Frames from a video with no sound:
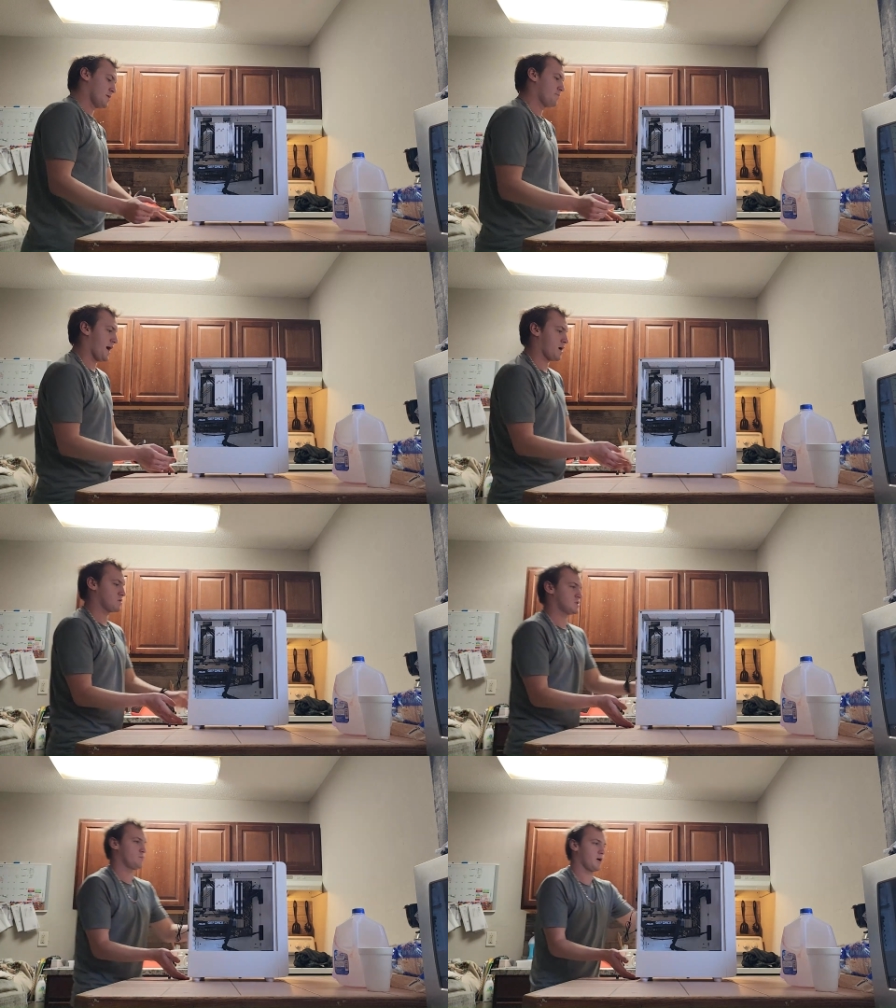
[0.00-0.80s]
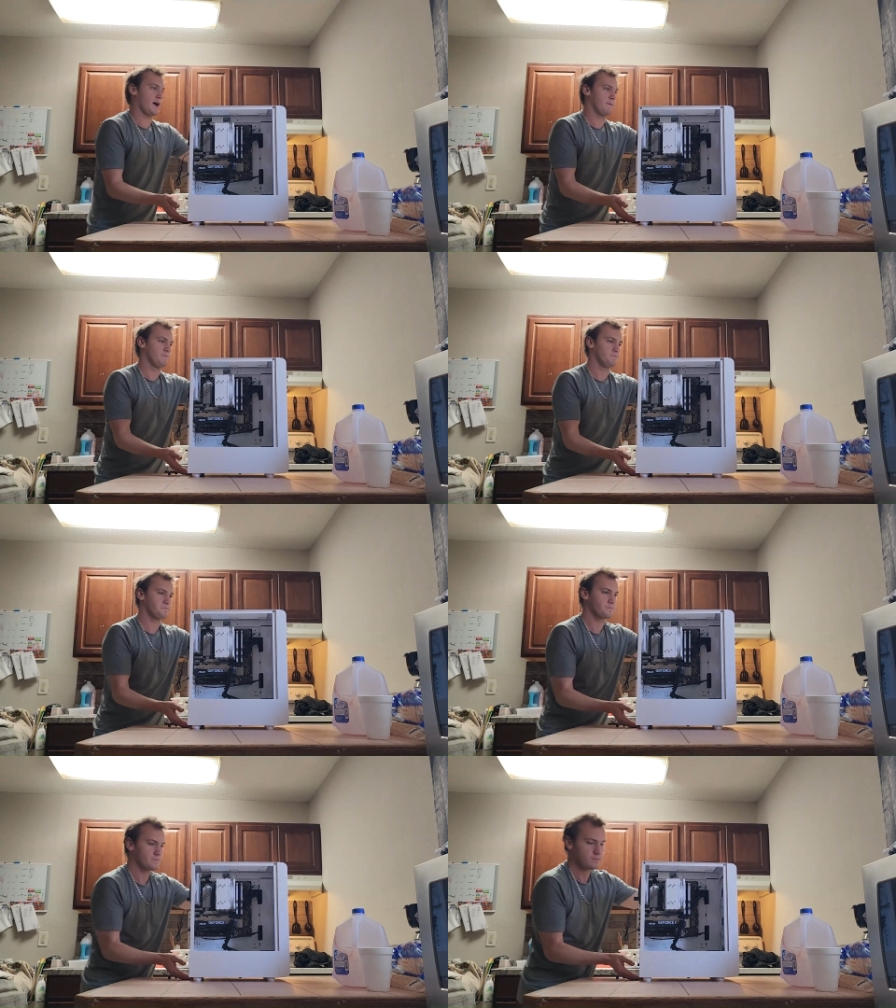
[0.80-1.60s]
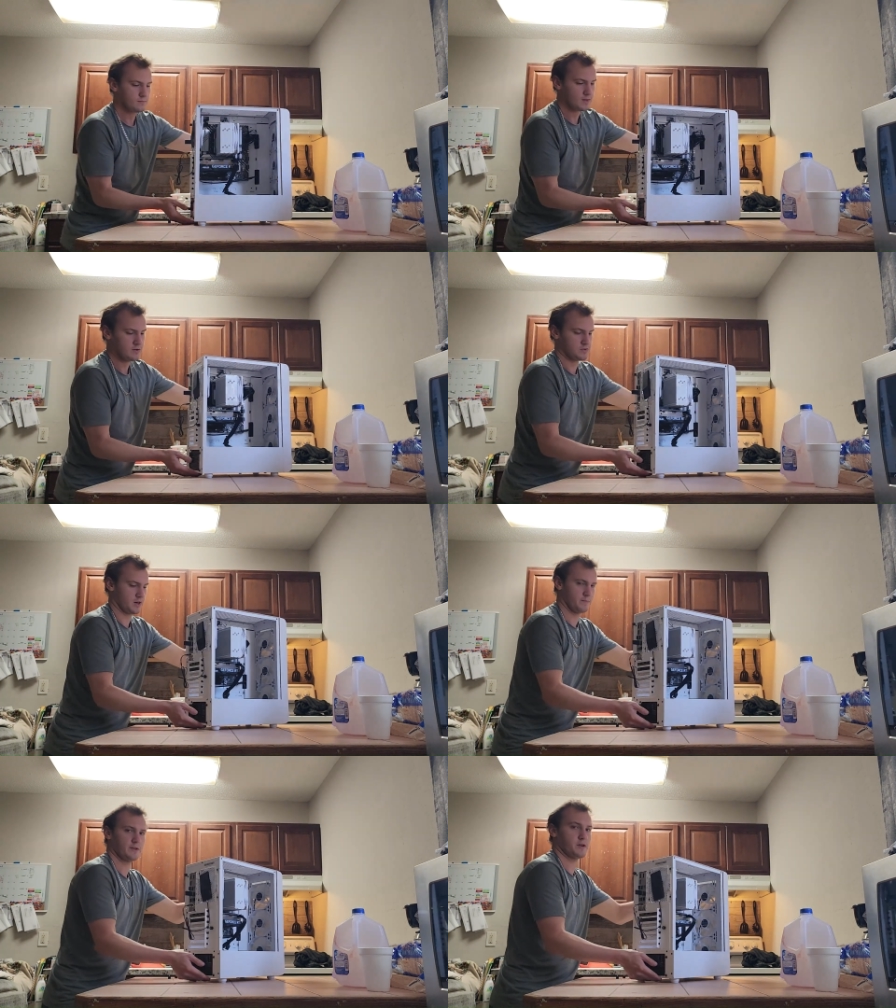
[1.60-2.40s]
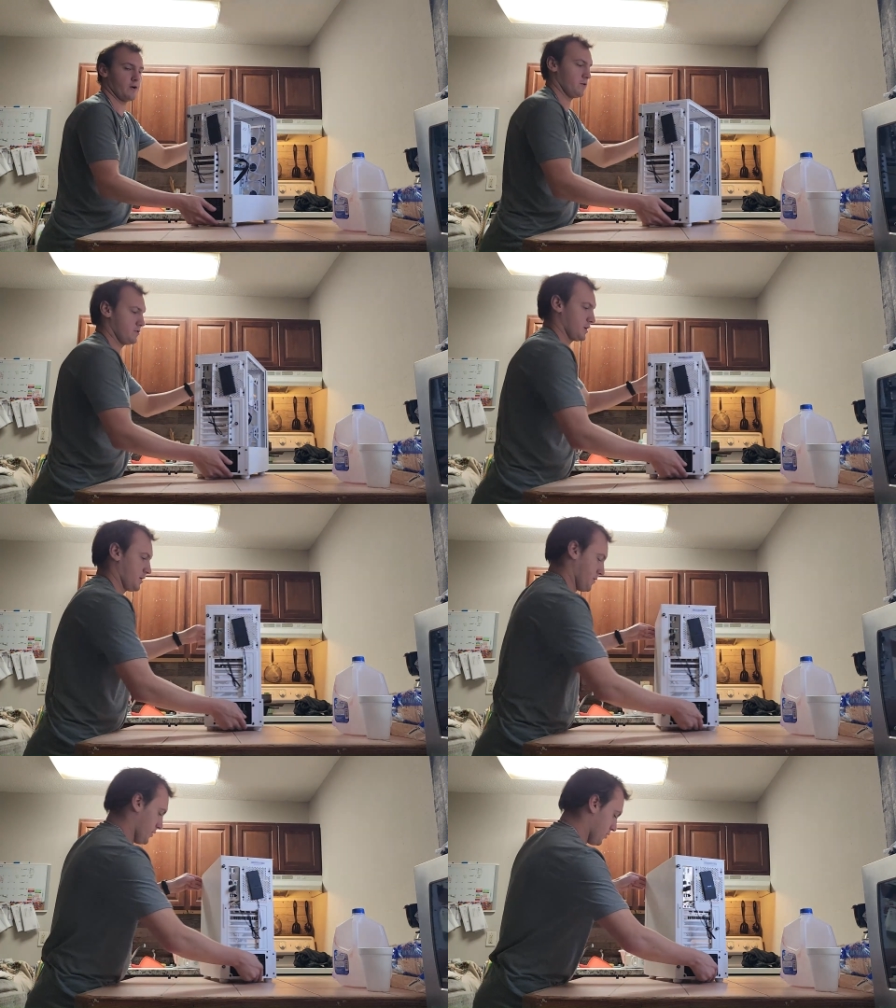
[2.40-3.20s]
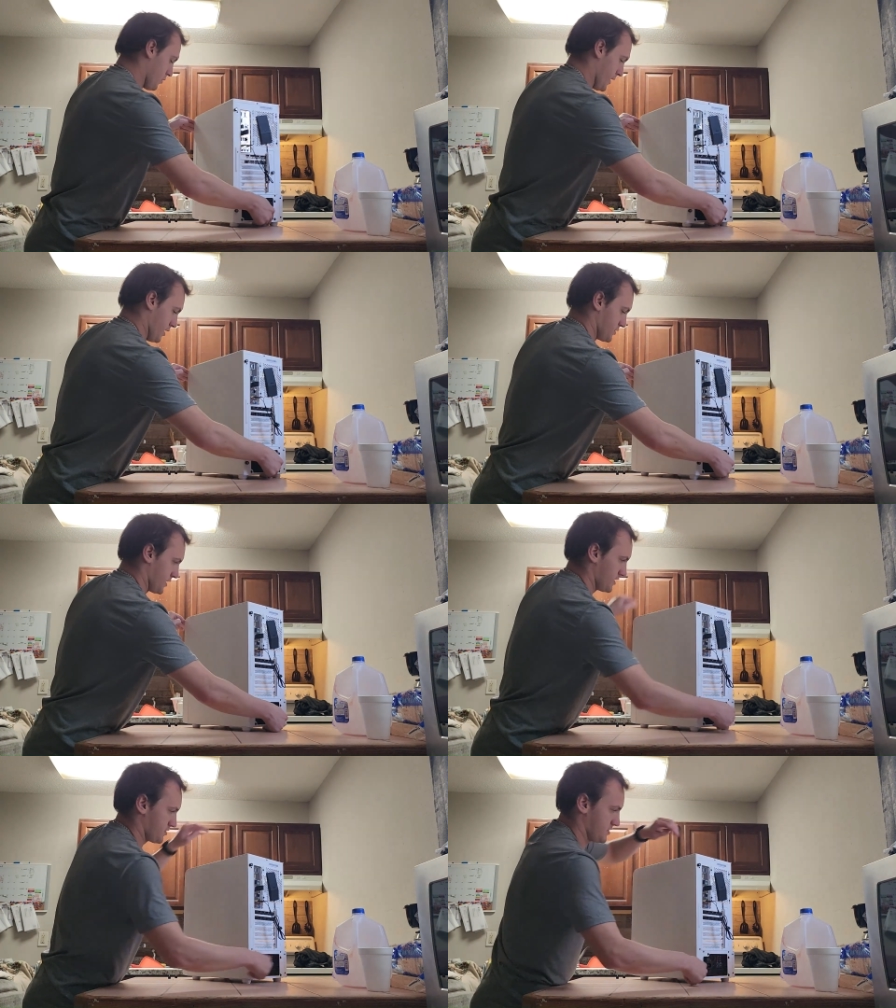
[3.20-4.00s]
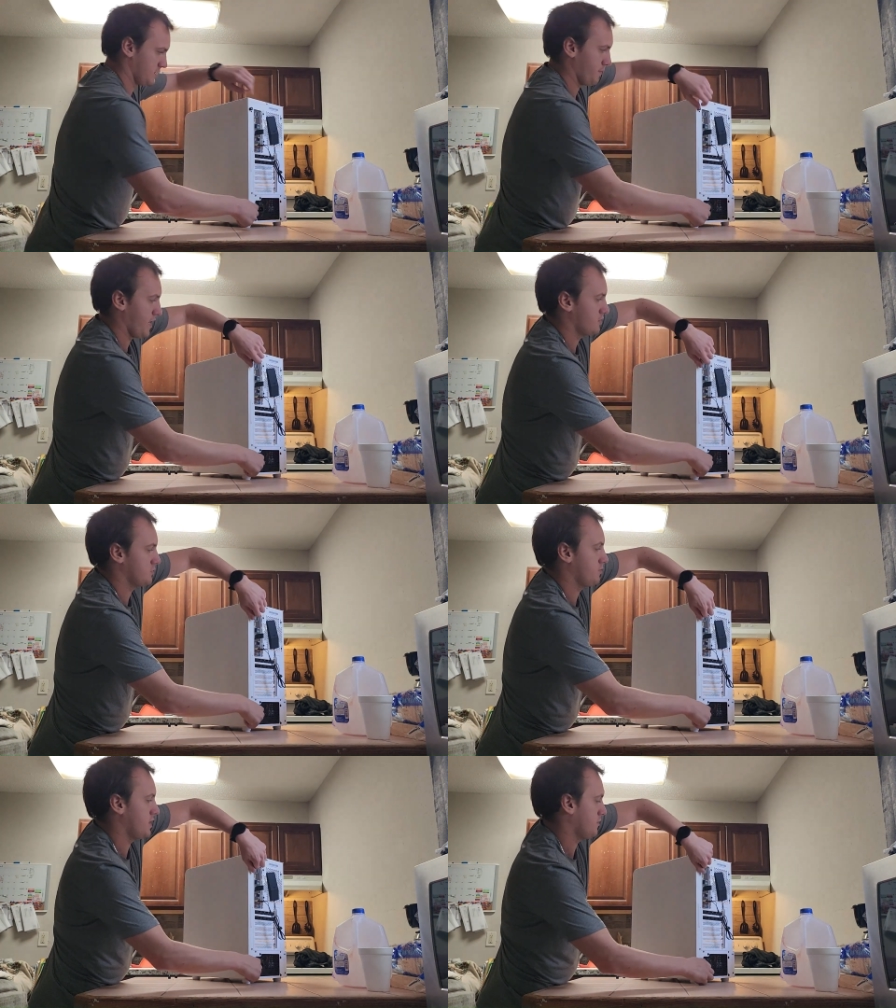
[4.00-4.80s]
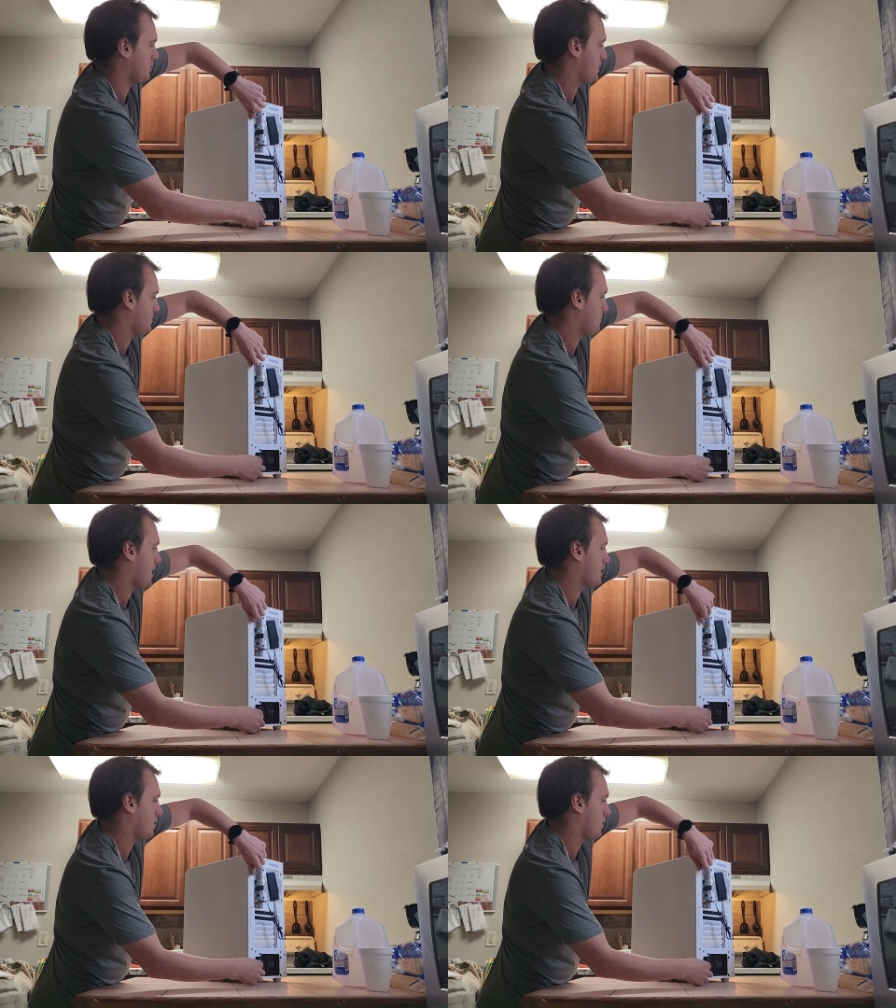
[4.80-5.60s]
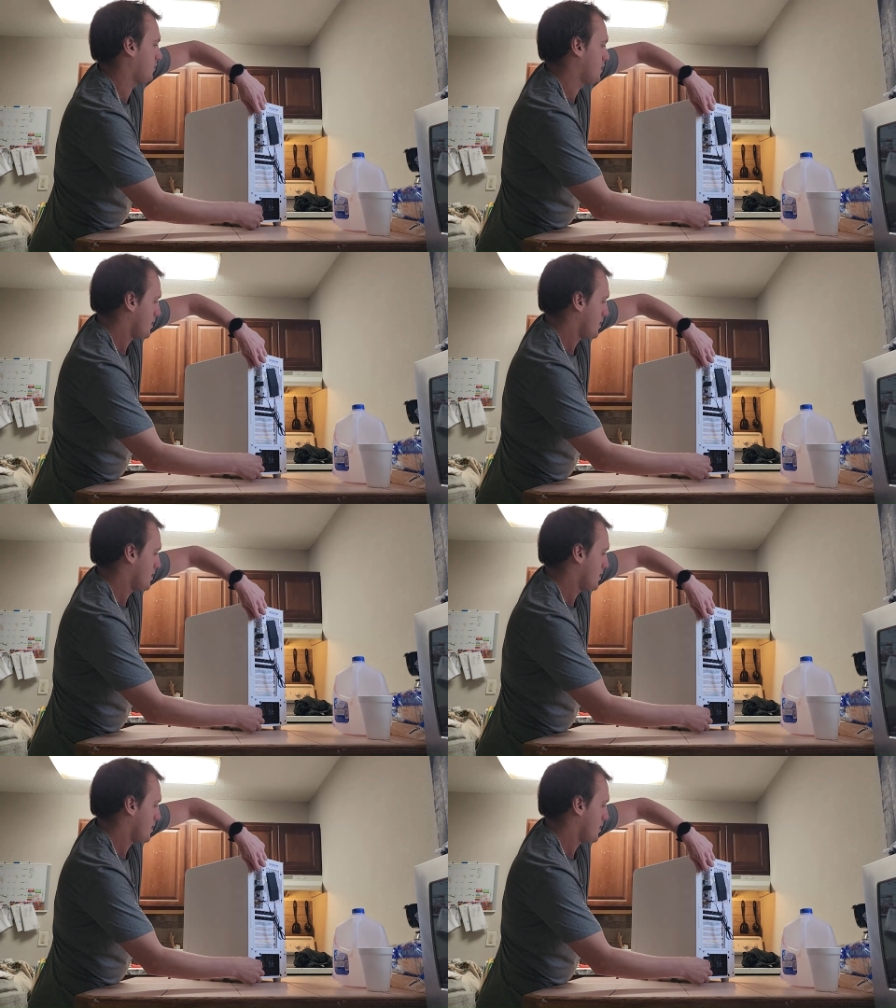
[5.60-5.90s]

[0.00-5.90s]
the power supply. So let me turn the computer around so you guys can see the power supply. Let me take the back off.